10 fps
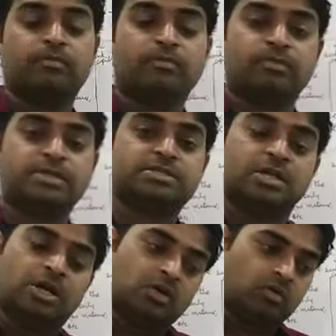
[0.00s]

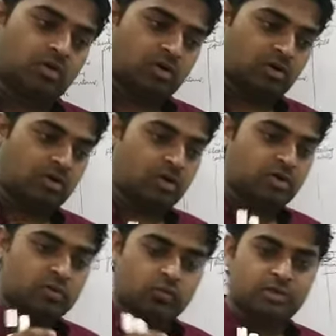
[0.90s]
means
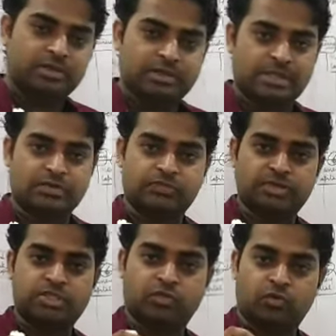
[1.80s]
on
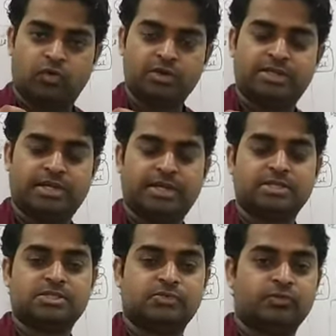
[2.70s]
what
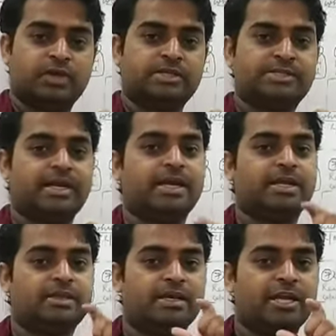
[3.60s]
things we
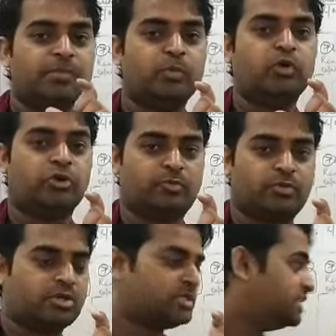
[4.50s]
say the input of
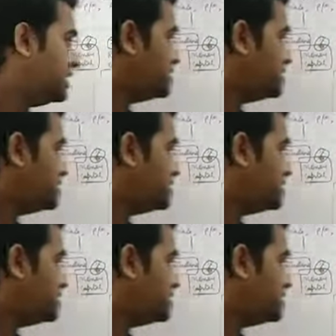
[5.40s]
production, that